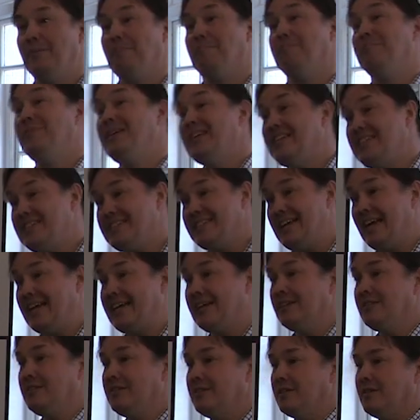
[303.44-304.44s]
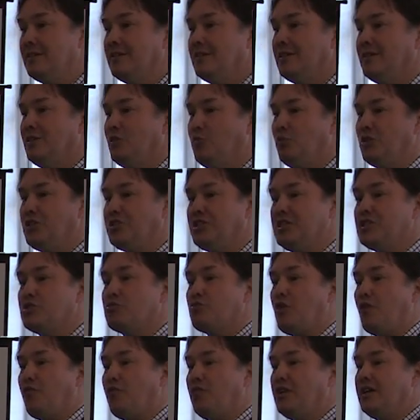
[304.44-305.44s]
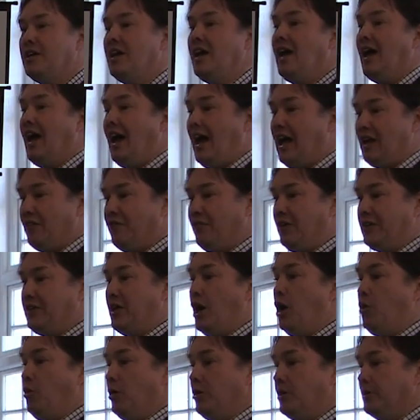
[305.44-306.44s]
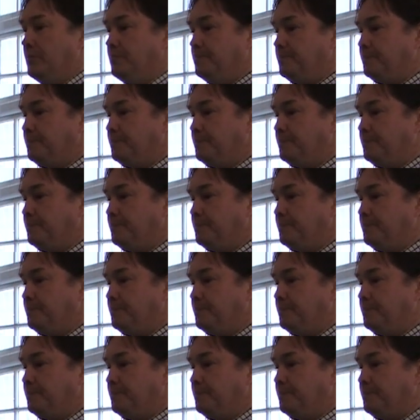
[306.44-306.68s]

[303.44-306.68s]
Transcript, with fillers: milliseconds, which is roughly half an hour.